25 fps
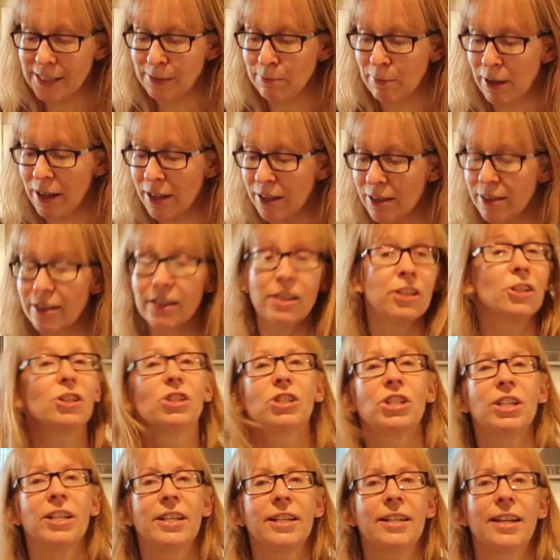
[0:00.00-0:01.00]
Smith.
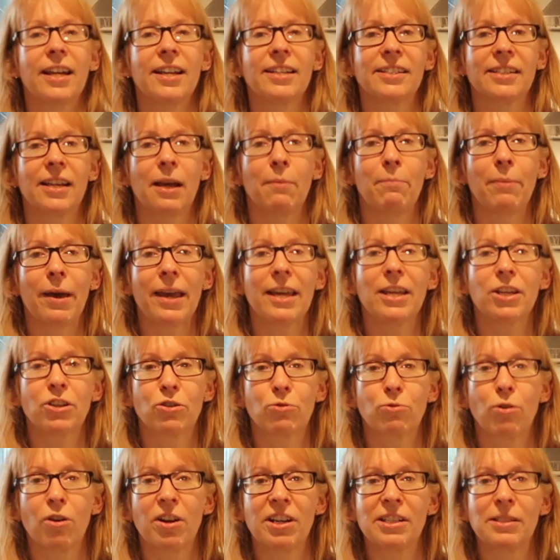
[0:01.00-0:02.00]
She does a
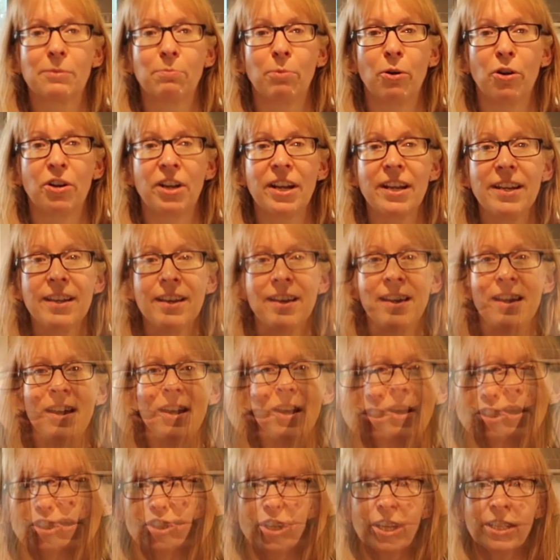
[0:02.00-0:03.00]
baked rice pudding.
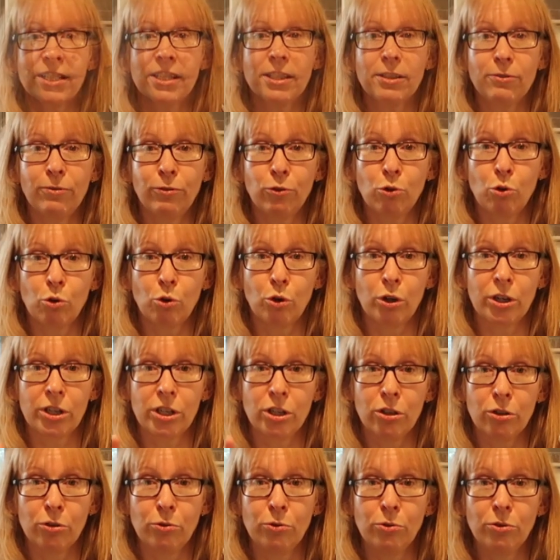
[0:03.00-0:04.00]
Just for
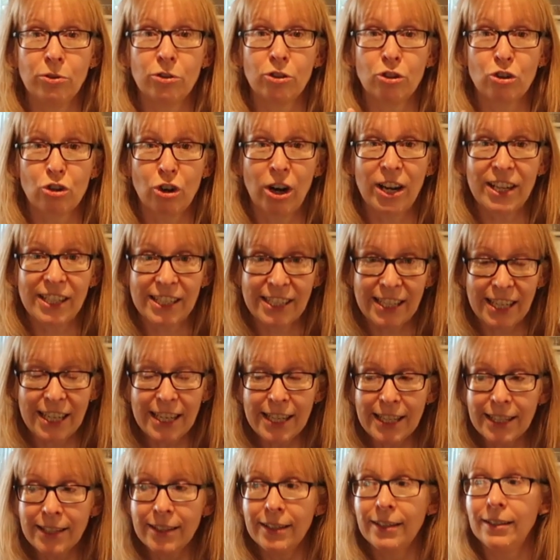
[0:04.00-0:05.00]
you,
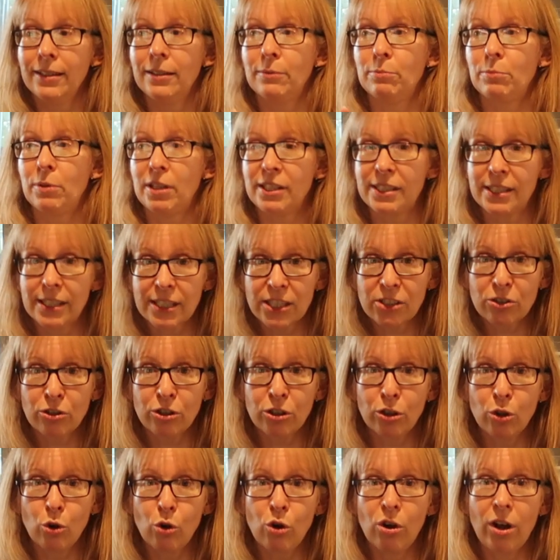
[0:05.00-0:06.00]
Tracy, my
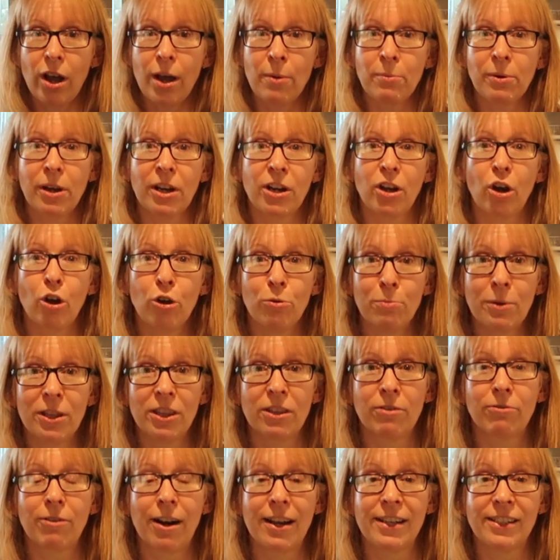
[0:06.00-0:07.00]
sister-in-law, I'm going to
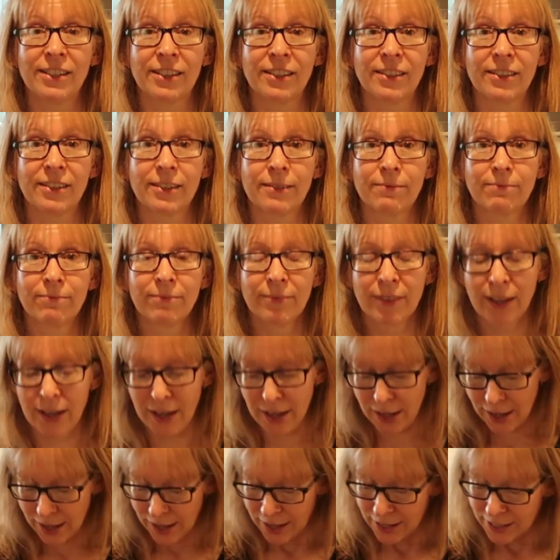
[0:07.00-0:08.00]
omit the raisins.
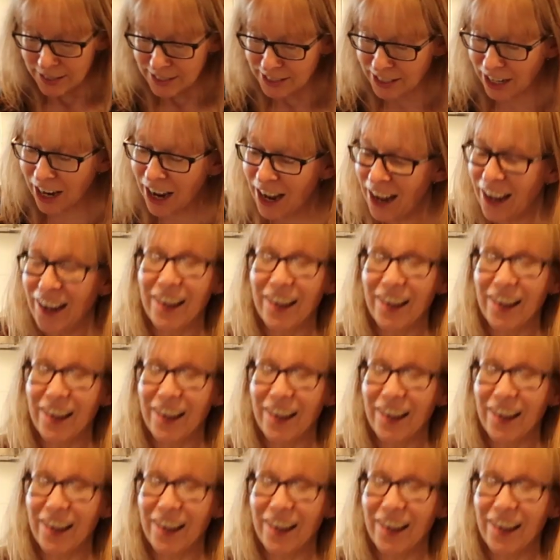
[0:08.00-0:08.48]
So,